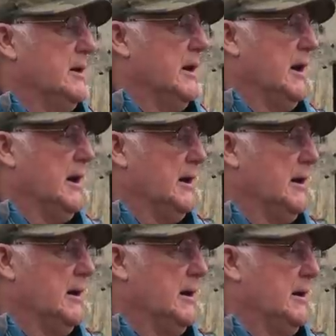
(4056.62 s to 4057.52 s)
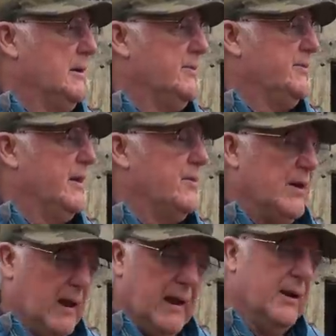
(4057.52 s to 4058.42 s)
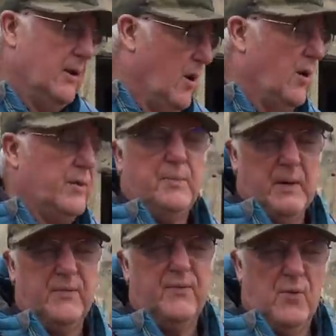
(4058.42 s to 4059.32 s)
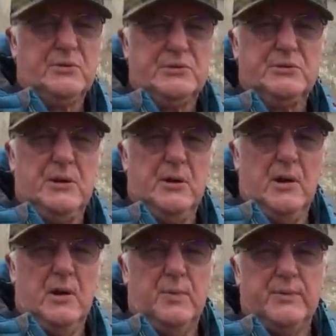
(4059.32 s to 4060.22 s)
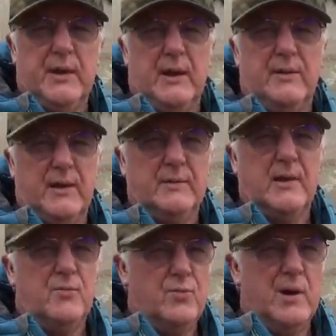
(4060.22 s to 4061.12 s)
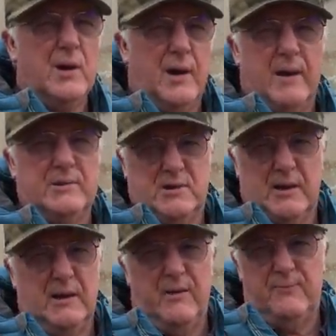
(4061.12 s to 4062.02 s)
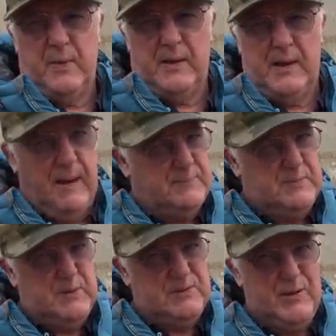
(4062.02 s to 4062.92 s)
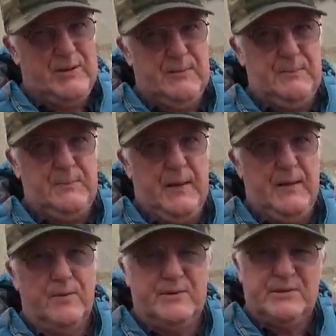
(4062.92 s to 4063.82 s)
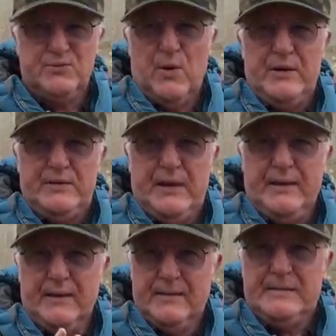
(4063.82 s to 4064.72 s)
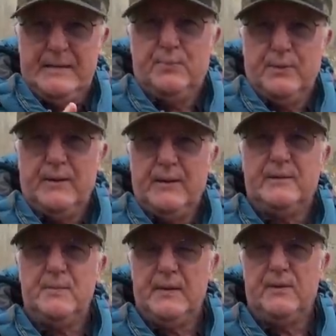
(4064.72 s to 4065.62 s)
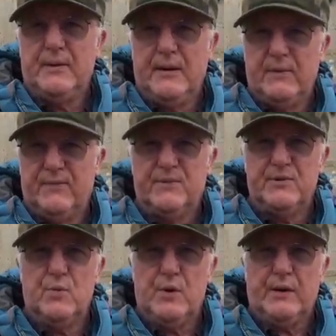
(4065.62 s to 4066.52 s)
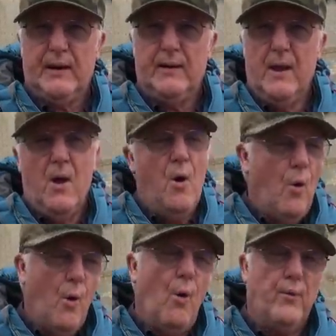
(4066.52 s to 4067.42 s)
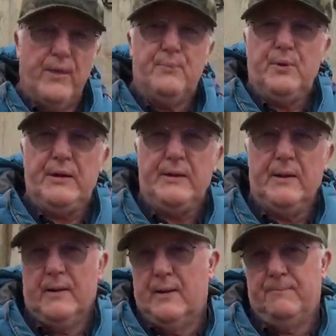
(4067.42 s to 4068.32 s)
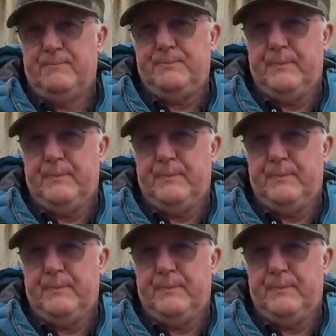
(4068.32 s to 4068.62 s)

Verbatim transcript: They relied a lot on the big forts. But then I think they realized they'd left big gaps between them, which is why they put an intermediate infantry work in. Or they put in a